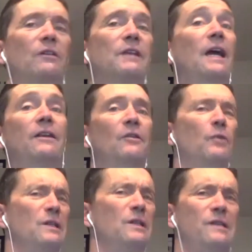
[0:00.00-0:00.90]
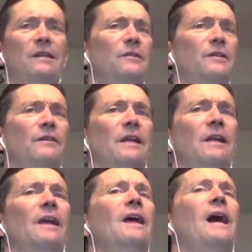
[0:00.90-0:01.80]
Yeah, no, well stated, Dodie, right?
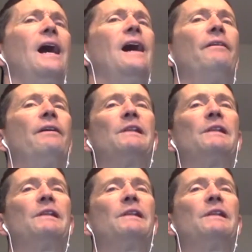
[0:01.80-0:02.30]
All right,